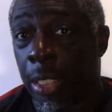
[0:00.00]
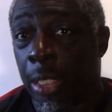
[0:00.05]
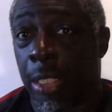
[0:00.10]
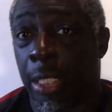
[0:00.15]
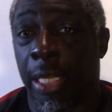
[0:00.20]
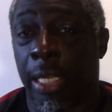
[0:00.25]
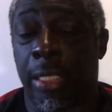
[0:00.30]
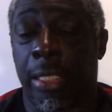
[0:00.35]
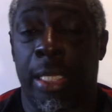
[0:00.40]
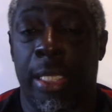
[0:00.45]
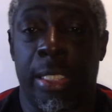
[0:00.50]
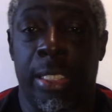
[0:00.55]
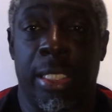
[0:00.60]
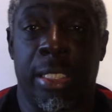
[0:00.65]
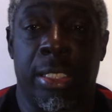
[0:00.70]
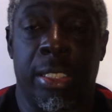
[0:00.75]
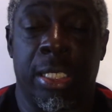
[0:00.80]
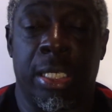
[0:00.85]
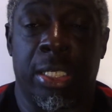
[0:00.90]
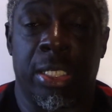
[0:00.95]

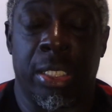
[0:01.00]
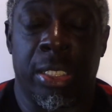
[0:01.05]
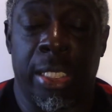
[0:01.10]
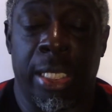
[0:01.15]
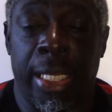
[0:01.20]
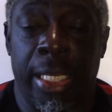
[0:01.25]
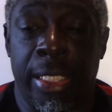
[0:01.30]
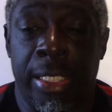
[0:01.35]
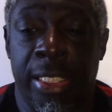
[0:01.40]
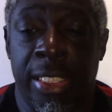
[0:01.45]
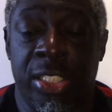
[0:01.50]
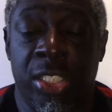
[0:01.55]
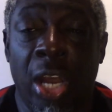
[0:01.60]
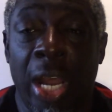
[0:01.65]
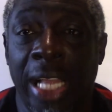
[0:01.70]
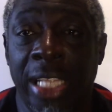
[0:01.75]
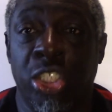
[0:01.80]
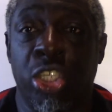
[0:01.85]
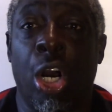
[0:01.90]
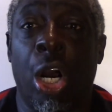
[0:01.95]
the
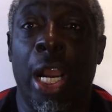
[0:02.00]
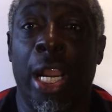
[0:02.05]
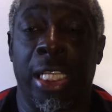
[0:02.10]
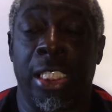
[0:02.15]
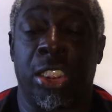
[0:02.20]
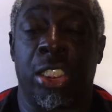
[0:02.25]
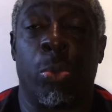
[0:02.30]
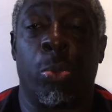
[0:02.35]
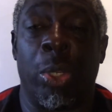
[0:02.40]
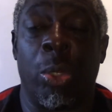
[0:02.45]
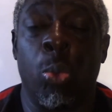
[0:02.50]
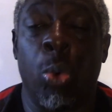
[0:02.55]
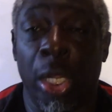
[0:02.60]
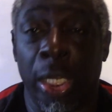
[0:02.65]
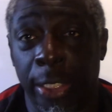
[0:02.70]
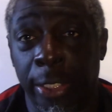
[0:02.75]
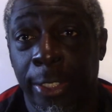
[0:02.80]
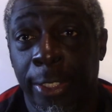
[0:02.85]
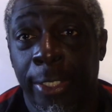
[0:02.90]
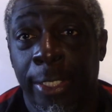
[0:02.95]
desired targets that we
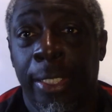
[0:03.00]
want,